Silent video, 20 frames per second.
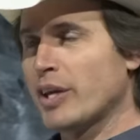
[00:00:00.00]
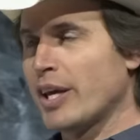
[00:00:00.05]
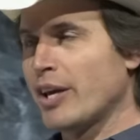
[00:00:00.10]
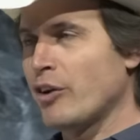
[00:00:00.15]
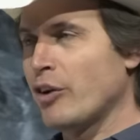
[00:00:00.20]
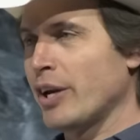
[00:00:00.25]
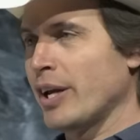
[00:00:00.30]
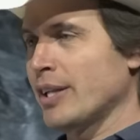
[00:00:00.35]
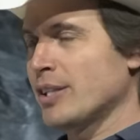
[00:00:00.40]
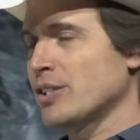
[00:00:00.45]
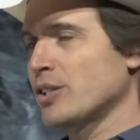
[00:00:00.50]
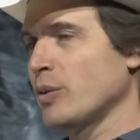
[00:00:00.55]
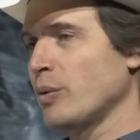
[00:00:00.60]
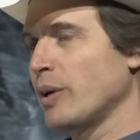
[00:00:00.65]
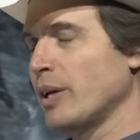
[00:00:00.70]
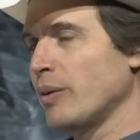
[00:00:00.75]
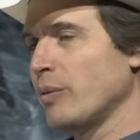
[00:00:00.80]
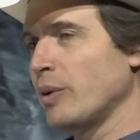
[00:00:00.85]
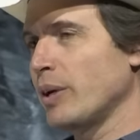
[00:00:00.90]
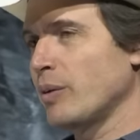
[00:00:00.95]
the internet, so
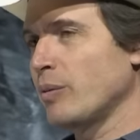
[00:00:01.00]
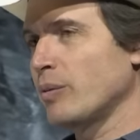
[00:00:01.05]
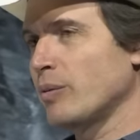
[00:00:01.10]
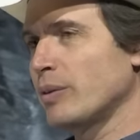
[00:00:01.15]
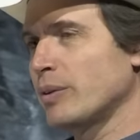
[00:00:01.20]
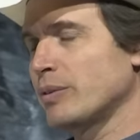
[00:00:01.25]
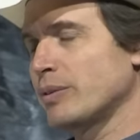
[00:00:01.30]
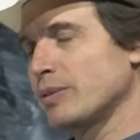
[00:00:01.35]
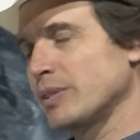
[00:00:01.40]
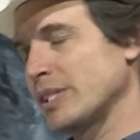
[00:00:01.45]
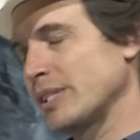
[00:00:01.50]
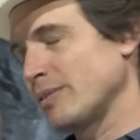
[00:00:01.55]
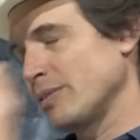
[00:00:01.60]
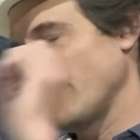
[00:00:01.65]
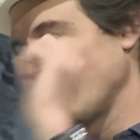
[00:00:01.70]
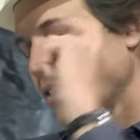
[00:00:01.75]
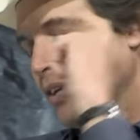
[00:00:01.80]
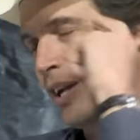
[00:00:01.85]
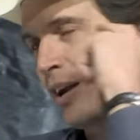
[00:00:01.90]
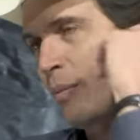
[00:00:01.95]
we, we you
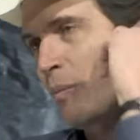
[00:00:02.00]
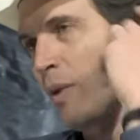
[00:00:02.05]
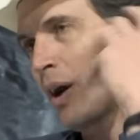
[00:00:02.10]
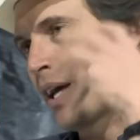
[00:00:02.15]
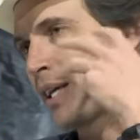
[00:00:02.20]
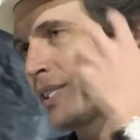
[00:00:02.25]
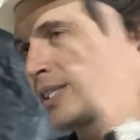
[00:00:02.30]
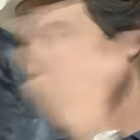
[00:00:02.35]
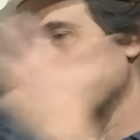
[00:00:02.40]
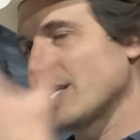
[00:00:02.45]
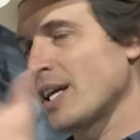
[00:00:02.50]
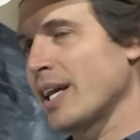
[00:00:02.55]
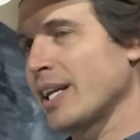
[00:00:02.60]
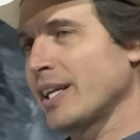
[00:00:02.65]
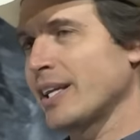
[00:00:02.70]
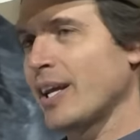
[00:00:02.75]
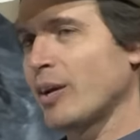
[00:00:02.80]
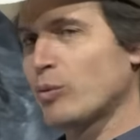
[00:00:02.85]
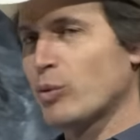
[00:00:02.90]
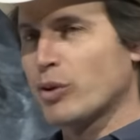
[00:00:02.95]
know, in our minds,
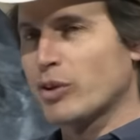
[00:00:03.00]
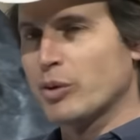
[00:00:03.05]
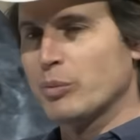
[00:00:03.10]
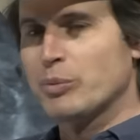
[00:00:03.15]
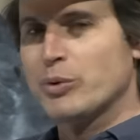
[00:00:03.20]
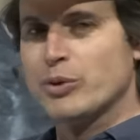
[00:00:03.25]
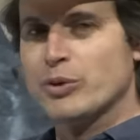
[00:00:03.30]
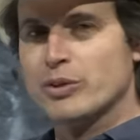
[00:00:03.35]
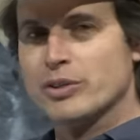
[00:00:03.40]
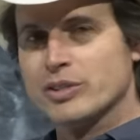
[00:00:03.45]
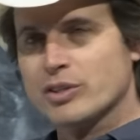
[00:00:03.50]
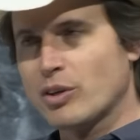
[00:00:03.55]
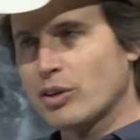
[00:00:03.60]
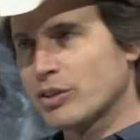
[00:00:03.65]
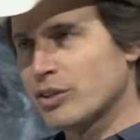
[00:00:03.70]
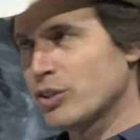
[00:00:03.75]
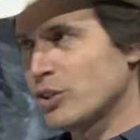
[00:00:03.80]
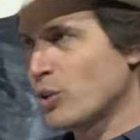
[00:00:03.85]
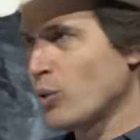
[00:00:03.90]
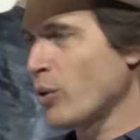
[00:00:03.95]
designing network computers,
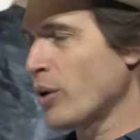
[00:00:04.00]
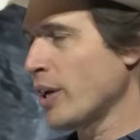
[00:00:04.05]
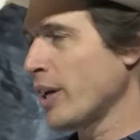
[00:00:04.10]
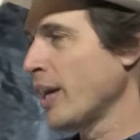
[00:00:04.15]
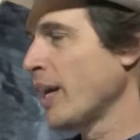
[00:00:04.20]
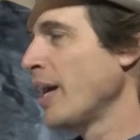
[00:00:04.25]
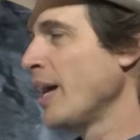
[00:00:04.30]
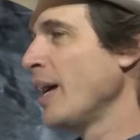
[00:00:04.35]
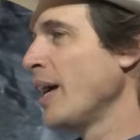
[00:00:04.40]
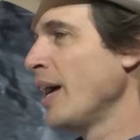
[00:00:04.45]
doctors talking.